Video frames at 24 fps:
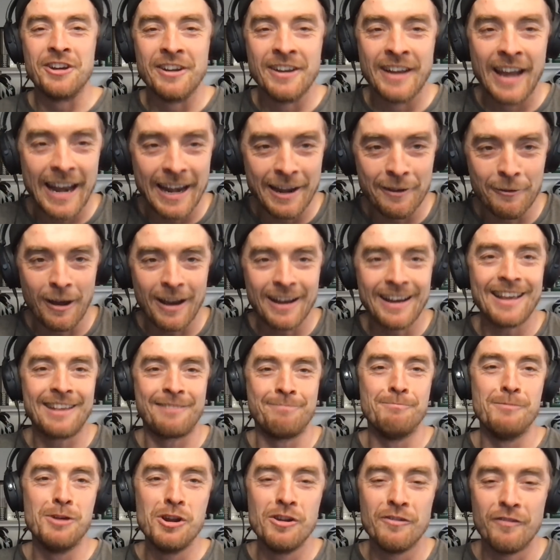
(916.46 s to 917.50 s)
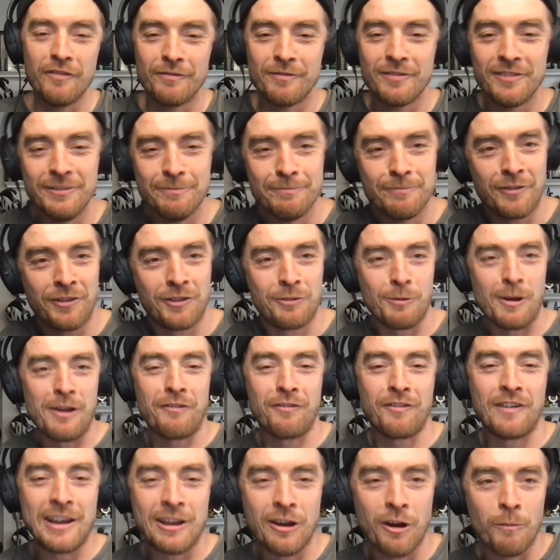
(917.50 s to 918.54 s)
Anyway, let's move
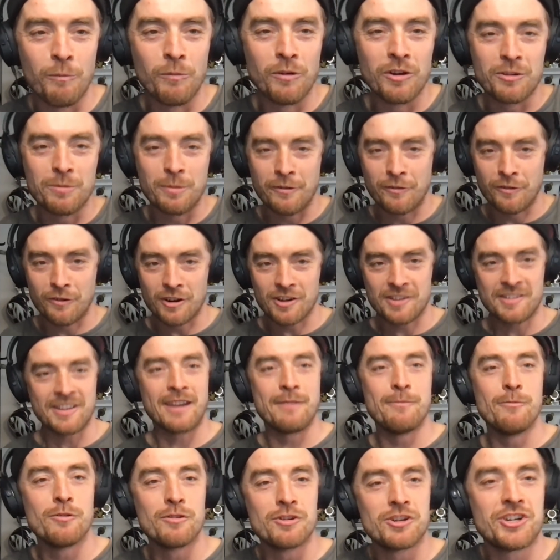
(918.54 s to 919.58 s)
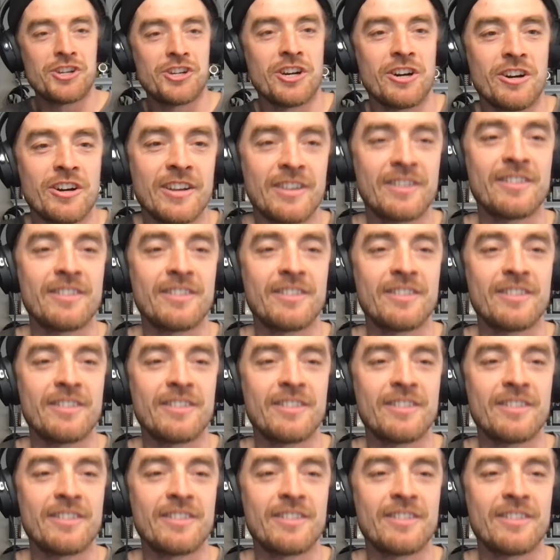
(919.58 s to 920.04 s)
swiftly onwards before I say more shite.